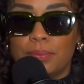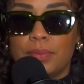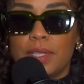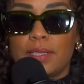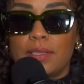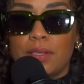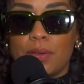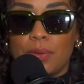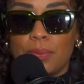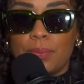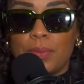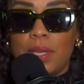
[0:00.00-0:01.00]
That's dope.
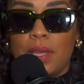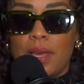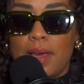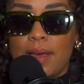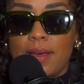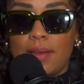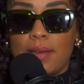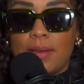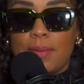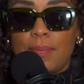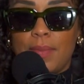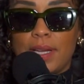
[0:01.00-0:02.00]

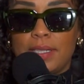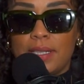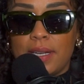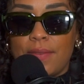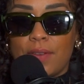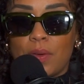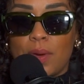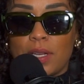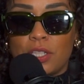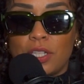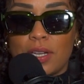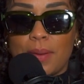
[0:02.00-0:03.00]
I did have a
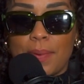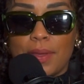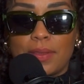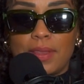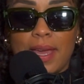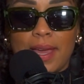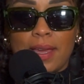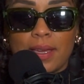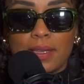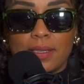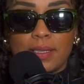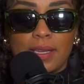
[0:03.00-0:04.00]
question about
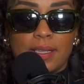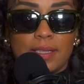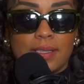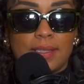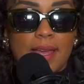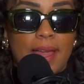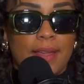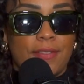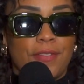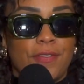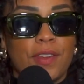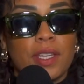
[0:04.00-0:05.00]
that because I
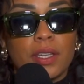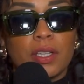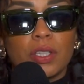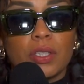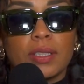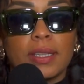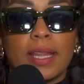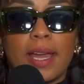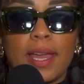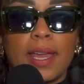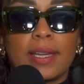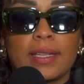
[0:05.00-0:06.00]
feel
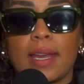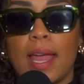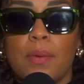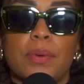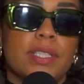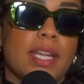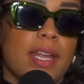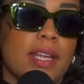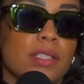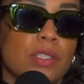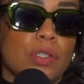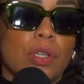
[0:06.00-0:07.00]
like
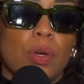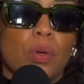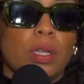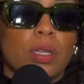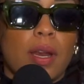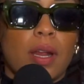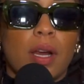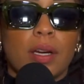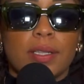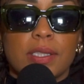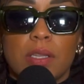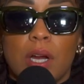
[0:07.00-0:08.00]
nowadays, you know, a lot of
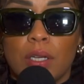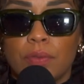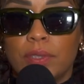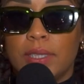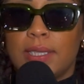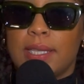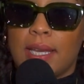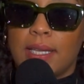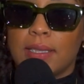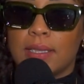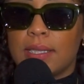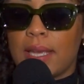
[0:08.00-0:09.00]
artists aren't really taking
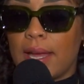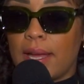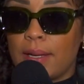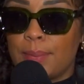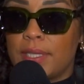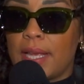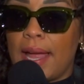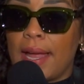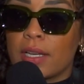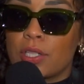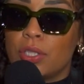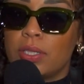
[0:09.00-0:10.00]
the time to
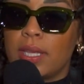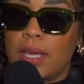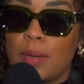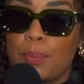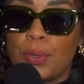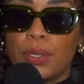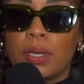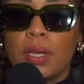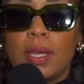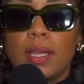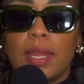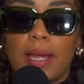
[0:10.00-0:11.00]
actually put,
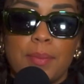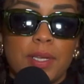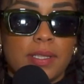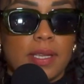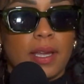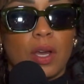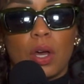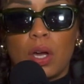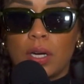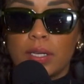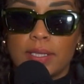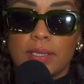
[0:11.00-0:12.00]
like, I'm not saying all
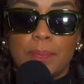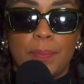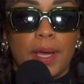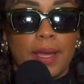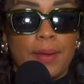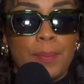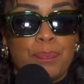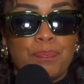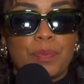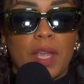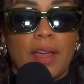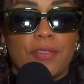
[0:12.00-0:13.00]
artists, but
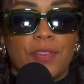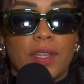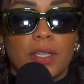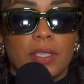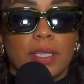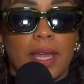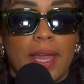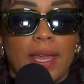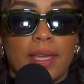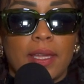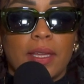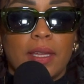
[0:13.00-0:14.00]
I feel like